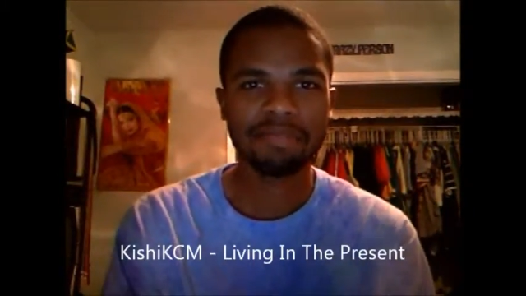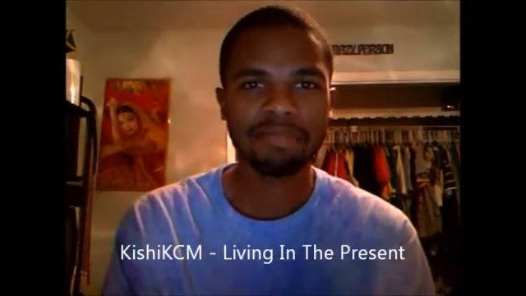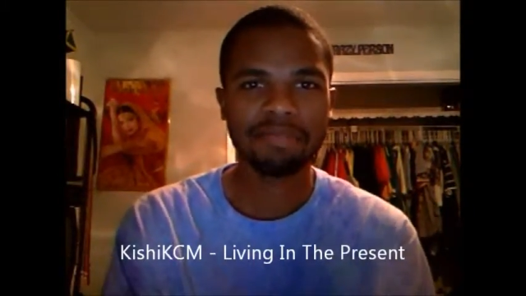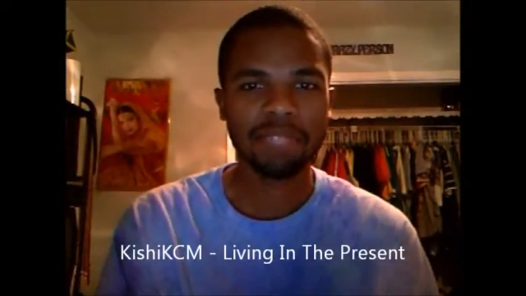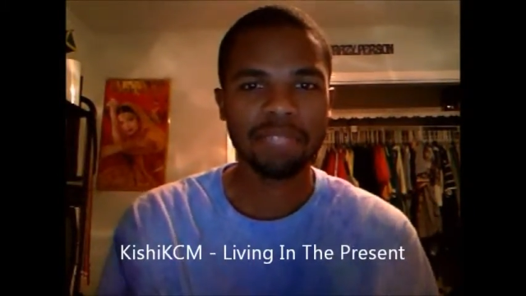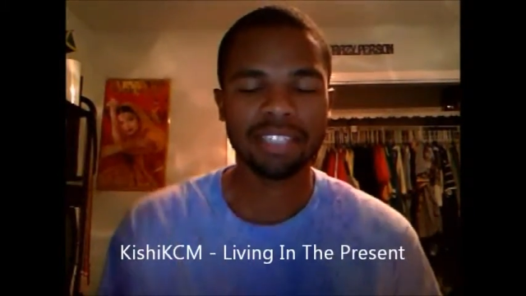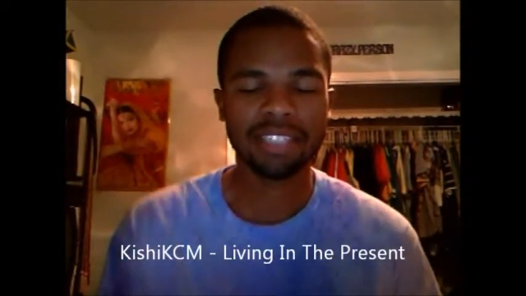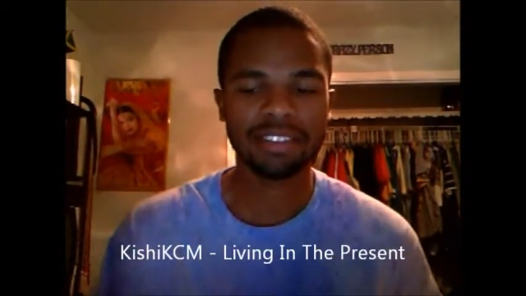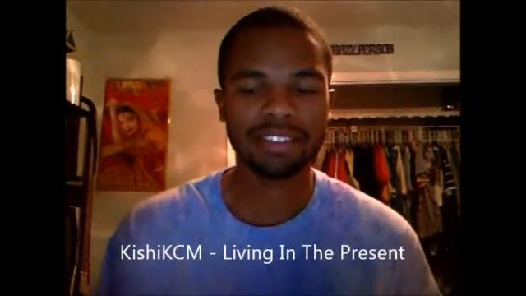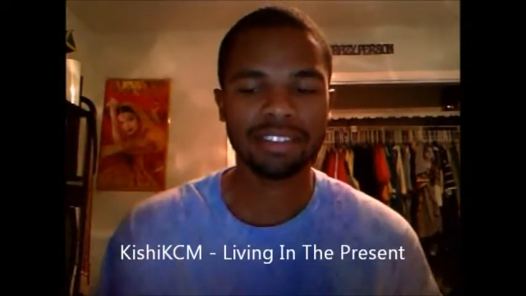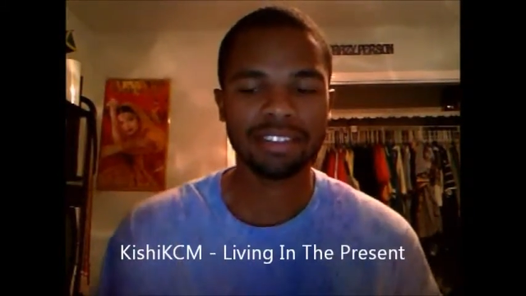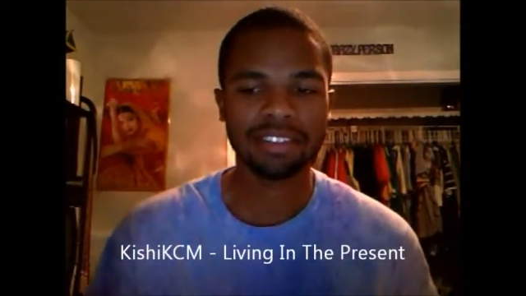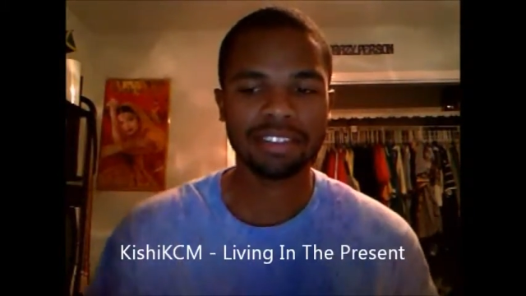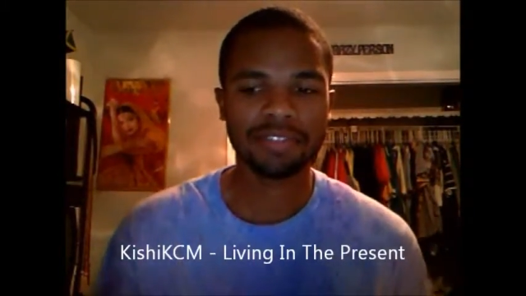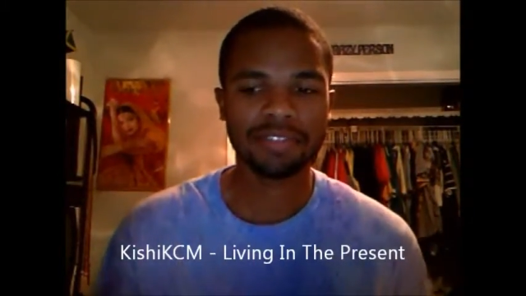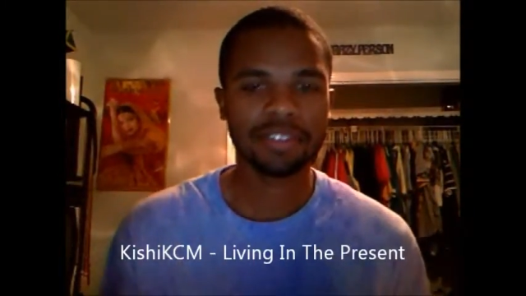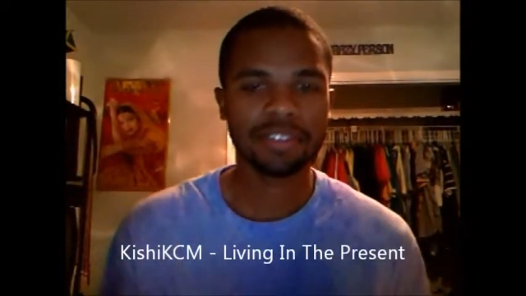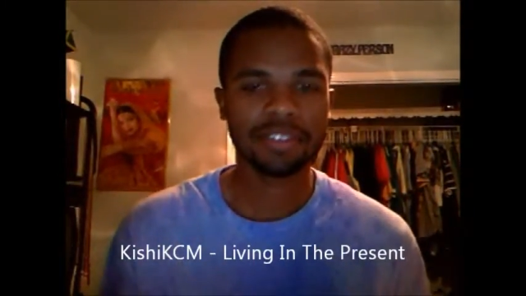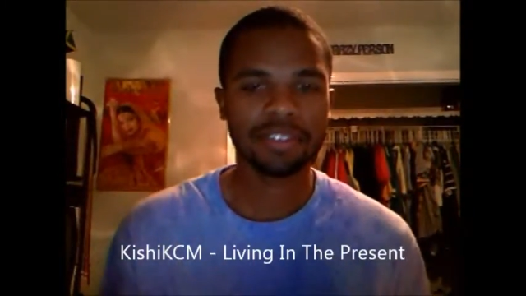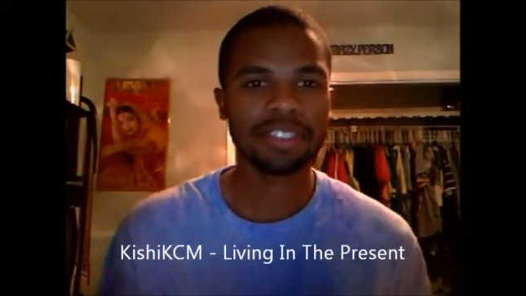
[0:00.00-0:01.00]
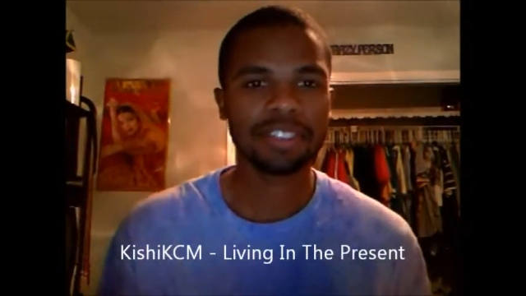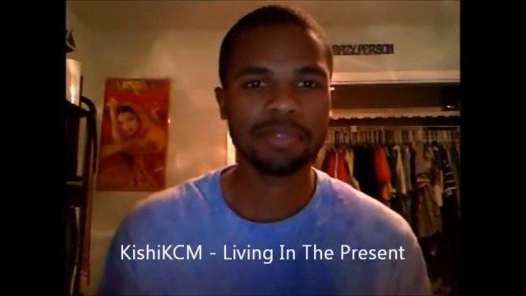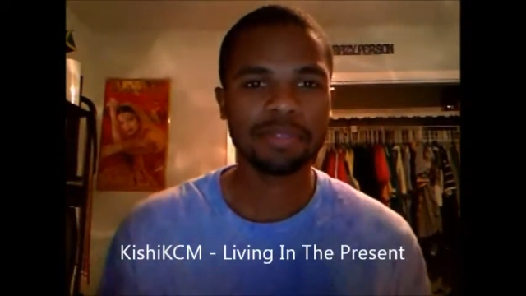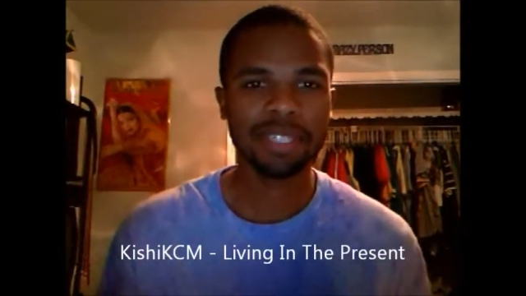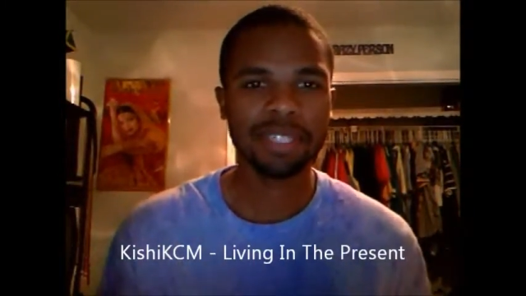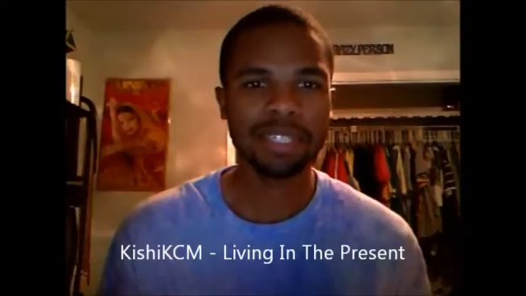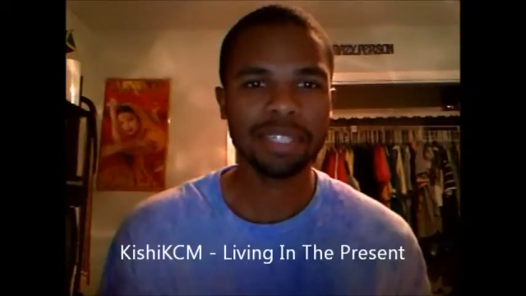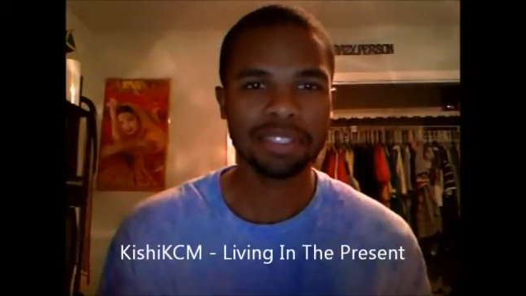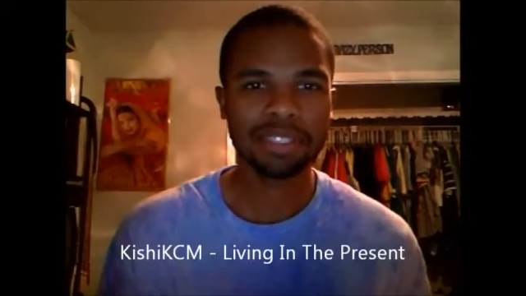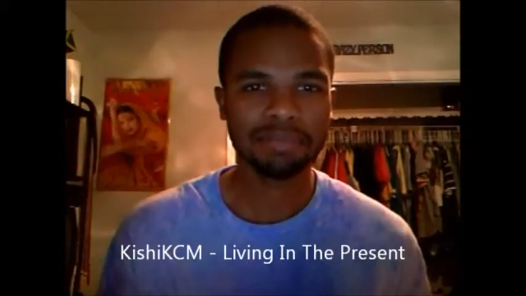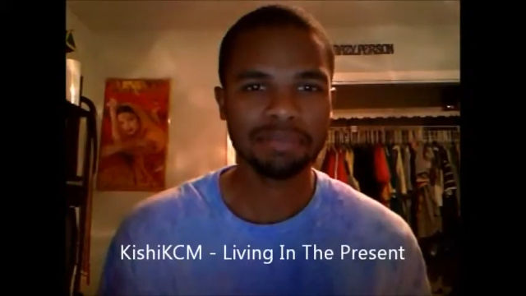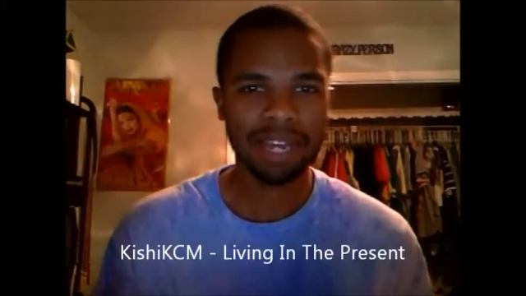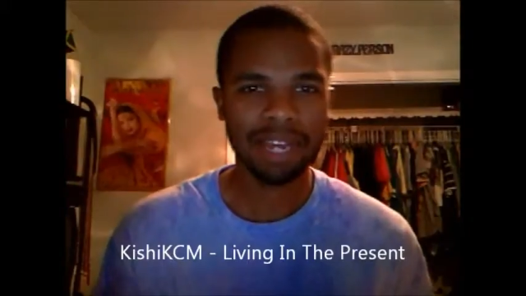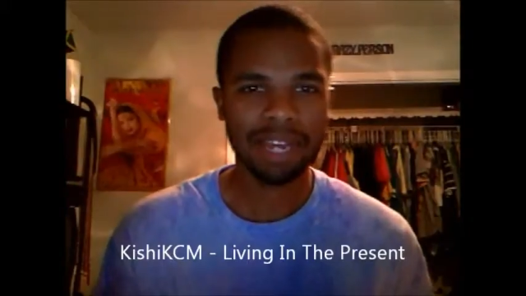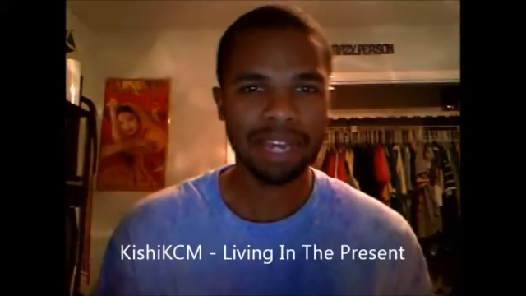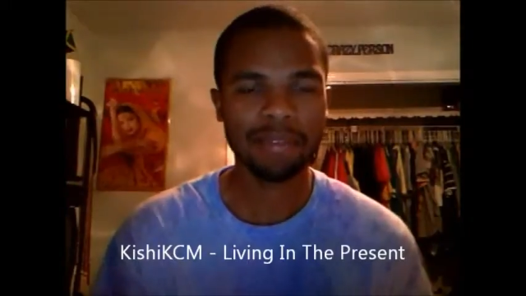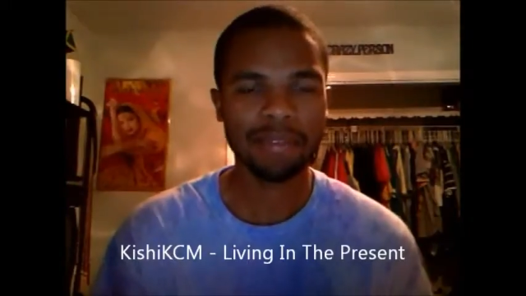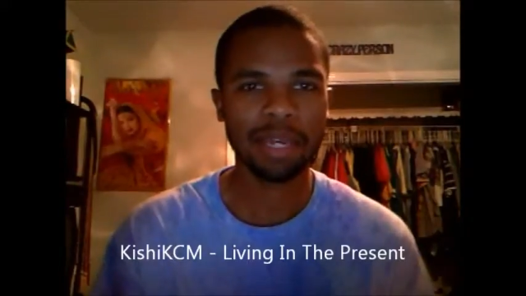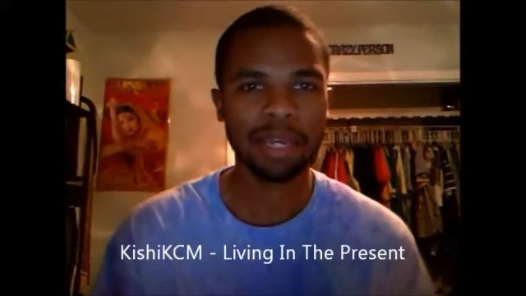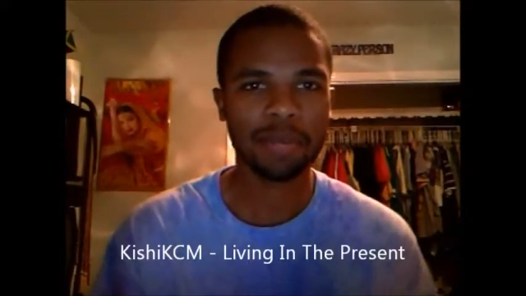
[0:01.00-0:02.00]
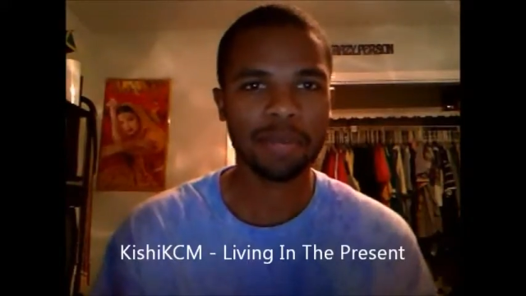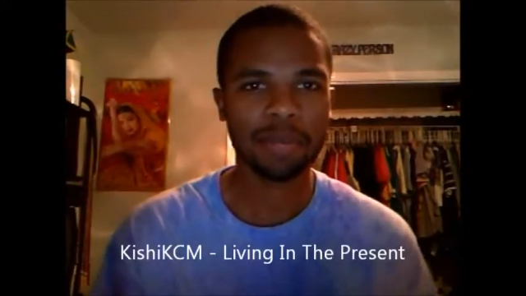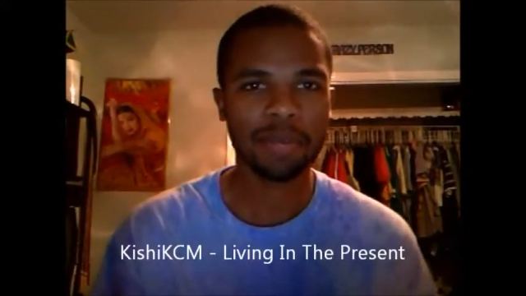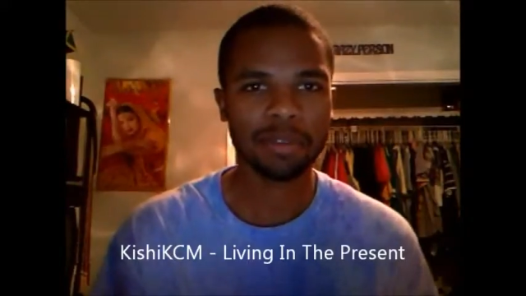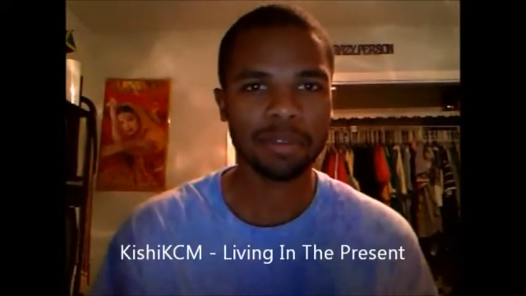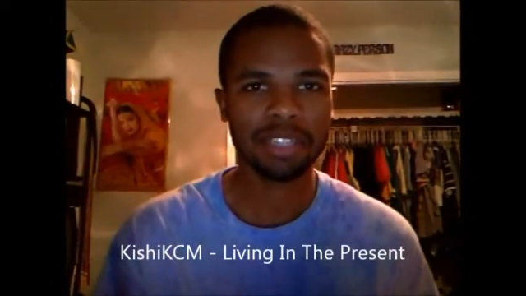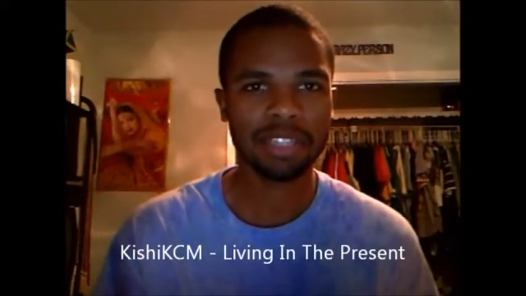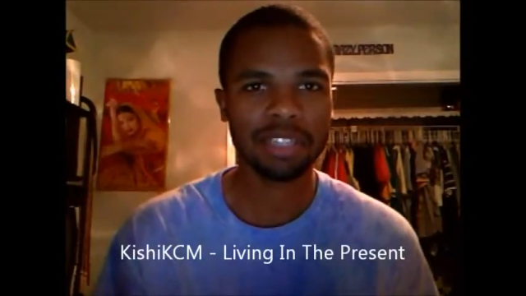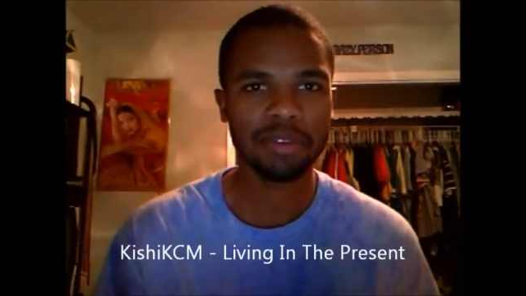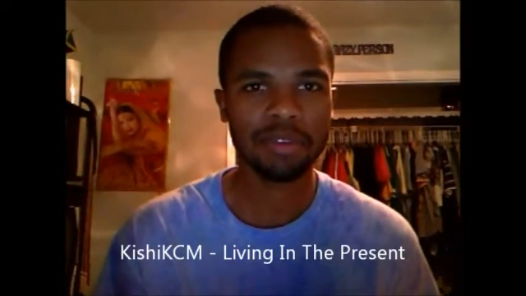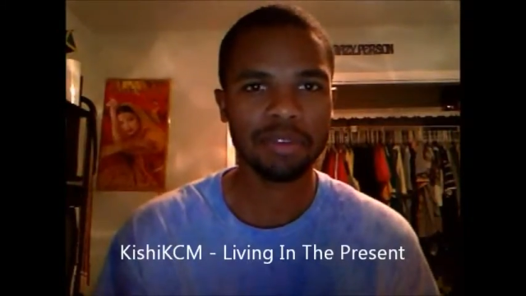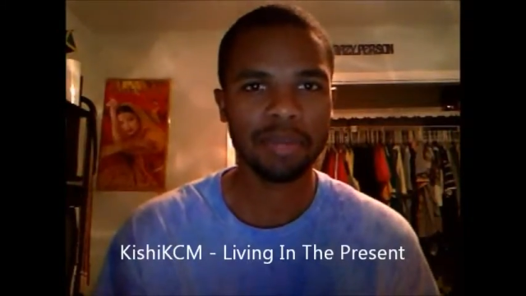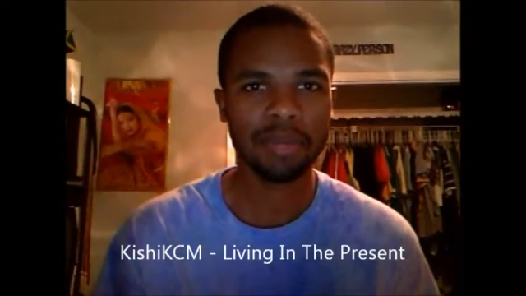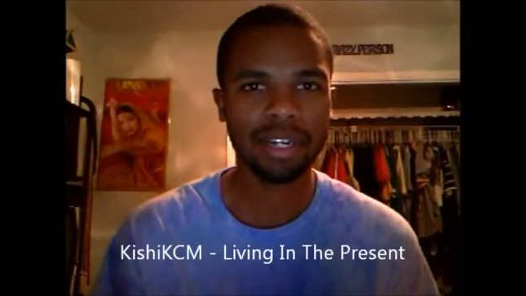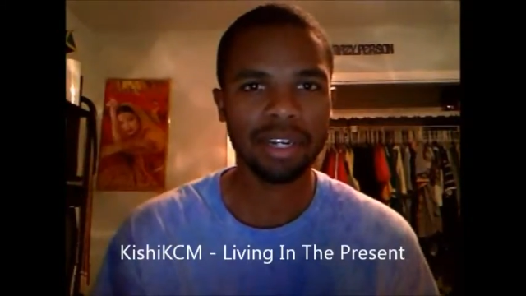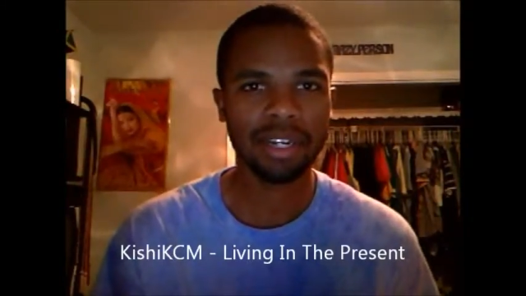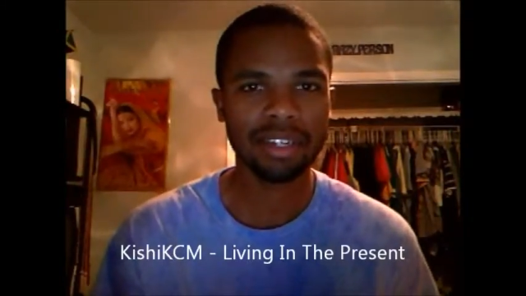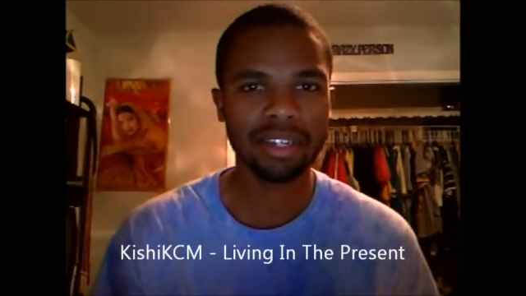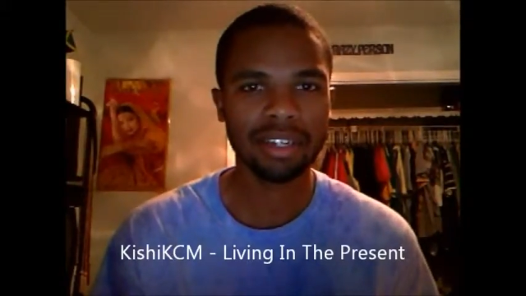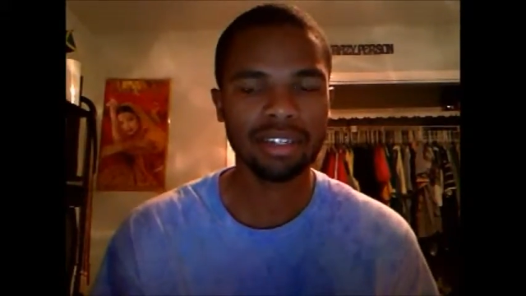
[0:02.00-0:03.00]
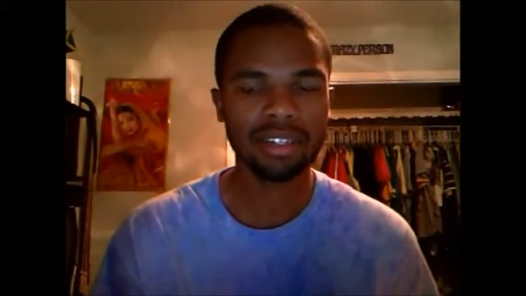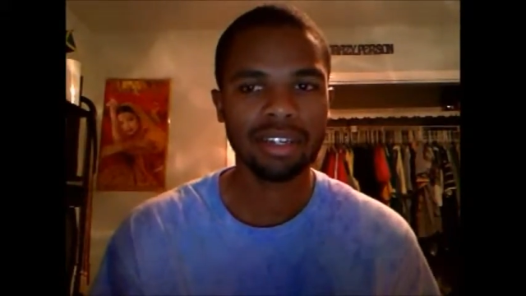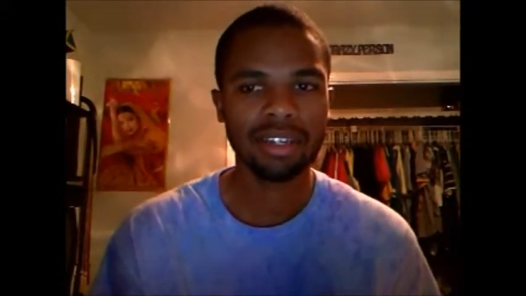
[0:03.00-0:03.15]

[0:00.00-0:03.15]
It's the first of the month. Happy April to everybody.